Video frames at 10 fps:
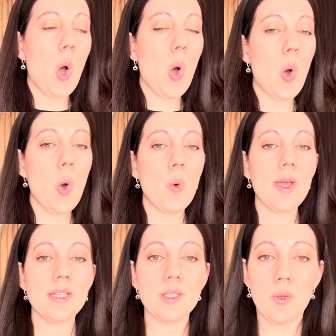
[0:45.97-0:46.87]

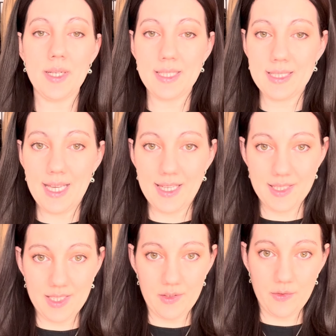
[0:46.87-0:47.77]
always
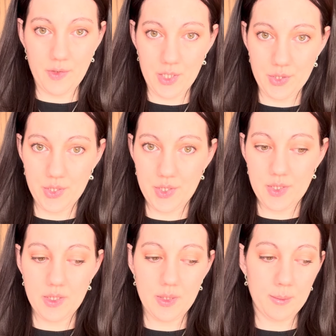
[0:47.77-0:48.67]
test it
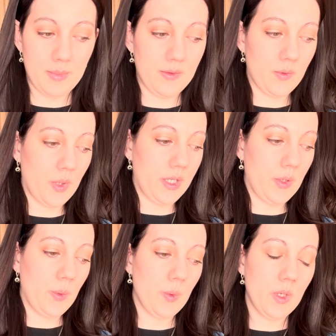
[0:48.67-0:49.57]
first before
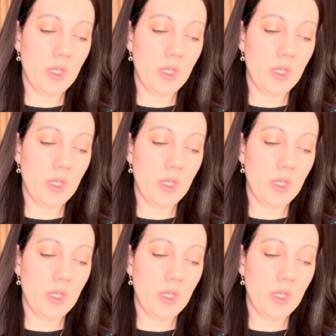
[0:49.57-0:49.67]
you